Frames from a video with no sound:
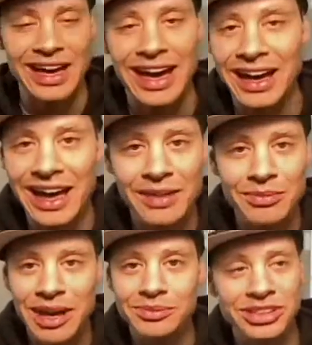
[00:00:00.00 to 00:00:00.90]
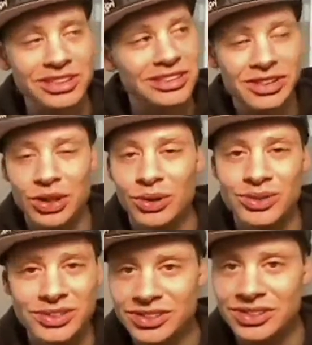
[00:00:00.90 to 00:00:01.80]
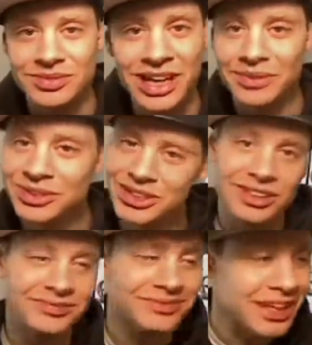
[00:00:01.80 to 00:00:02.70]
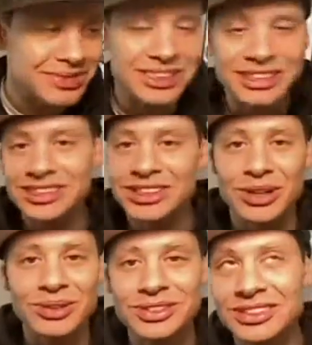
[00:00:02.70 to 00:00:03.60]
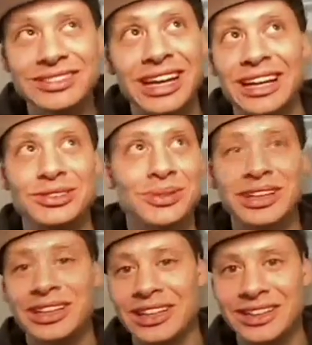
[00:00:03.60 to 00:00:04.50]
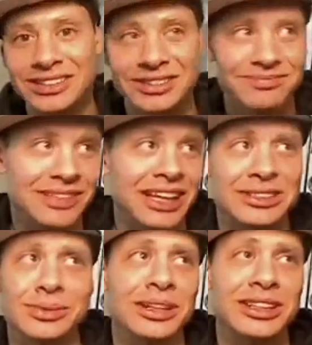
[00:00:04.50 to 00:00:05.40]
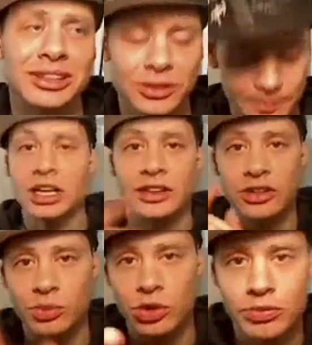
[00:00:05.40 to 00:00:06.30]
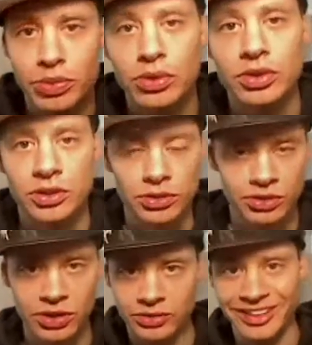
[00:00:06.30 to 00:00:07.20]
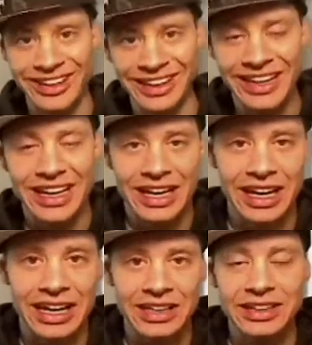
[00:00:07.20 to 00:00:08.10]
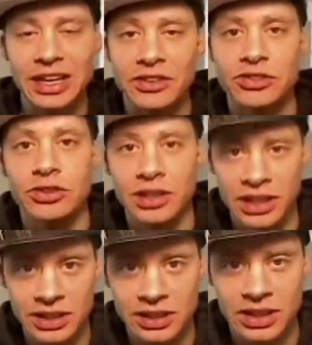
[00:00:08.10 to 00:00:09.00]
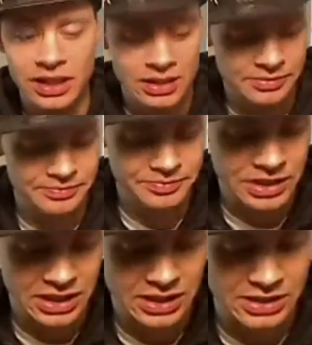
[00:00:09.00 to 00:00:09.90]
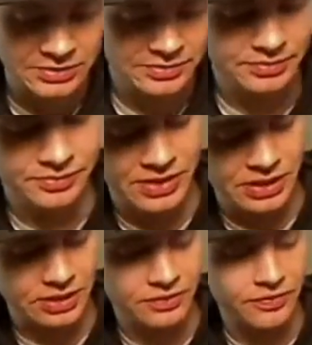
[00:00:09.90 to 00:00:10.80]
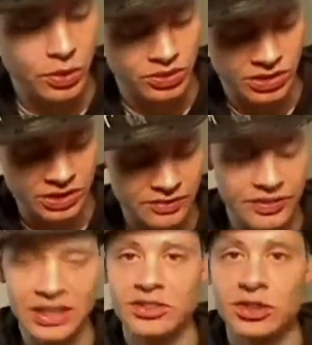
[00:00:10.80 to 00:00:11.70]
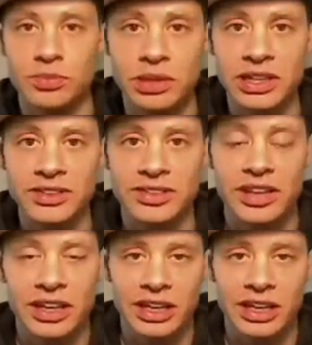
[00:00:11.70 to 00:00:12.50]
I, am I'm, I'm just a jokester sometimes, you know? I'm just a jokester. That's what it is. That's what I do. There's more important news, though, today. Uh, yesterday, a uh, uh, very unfortunate event took place.